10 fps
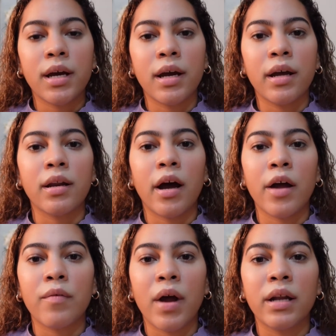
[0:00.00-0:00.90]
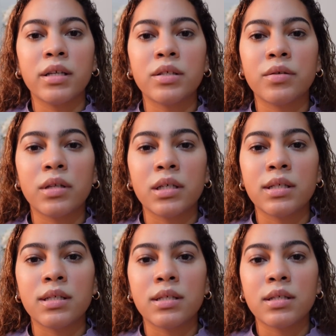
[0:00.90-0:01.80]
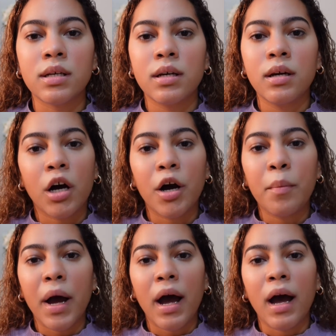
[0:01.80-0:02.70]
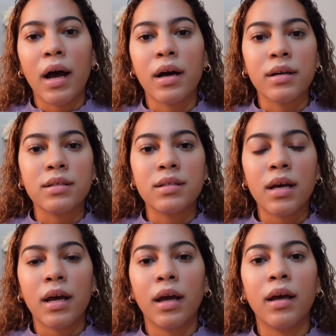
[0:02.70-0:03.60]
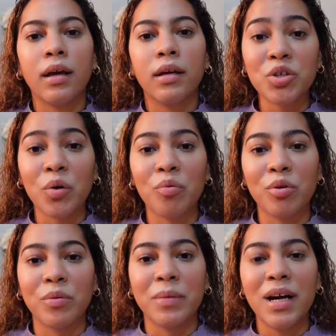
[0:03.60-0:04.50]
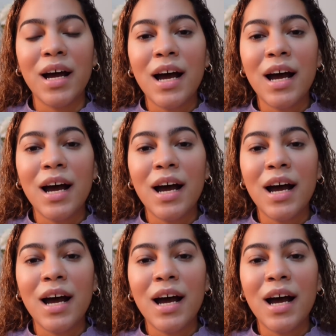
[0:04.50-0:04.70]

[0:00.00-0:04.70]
and I ran into this job as a showroom